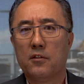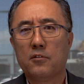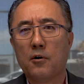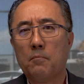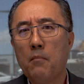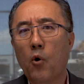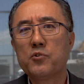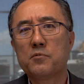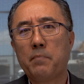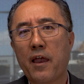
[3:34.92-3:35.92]
The
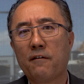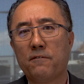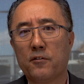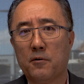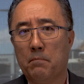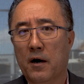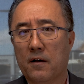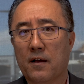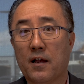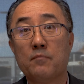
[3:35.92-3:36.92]
most bang for the buck
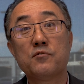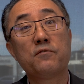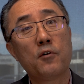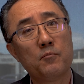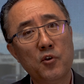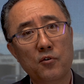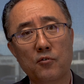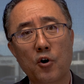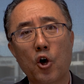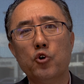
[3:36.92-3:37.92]
comes from you.
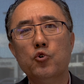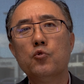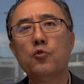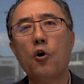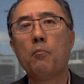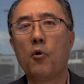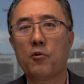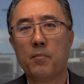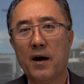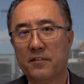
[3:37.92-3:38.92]
You know more
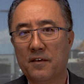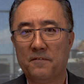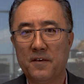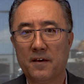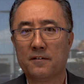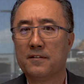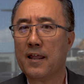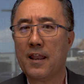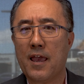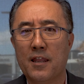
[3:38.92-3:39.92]
about that vehicle
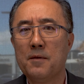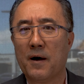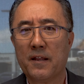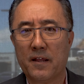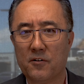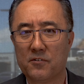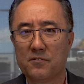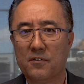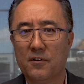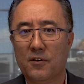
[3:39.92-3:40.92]
than anybody
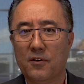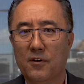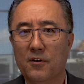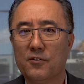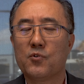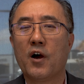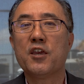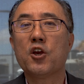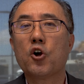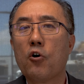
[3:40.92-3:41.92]
else. So I
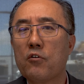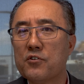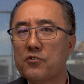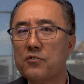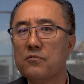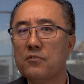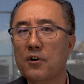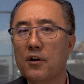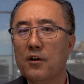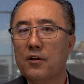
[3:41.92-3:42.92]
encourage you
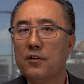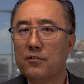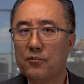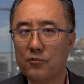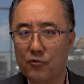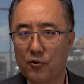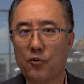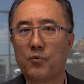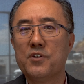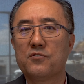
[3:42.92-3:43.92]
to do your
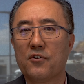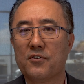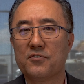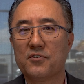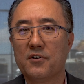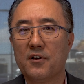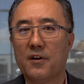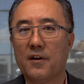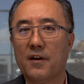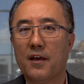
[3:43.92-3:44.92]
research
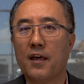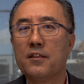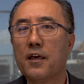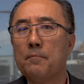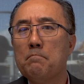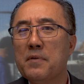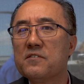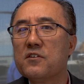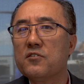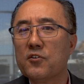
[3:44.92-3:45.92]
and then
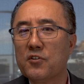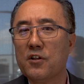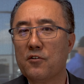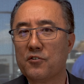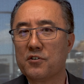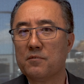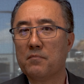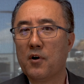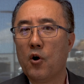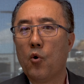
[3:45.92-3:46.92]
visit the dealership
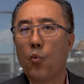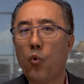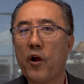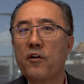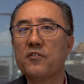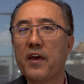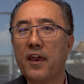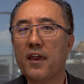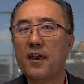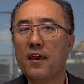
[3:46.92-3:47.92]
where
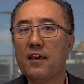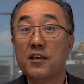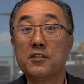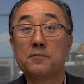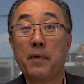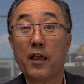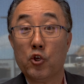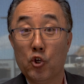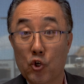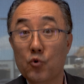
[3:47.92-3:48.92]
they expect
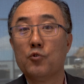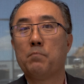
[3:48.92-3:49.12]
you to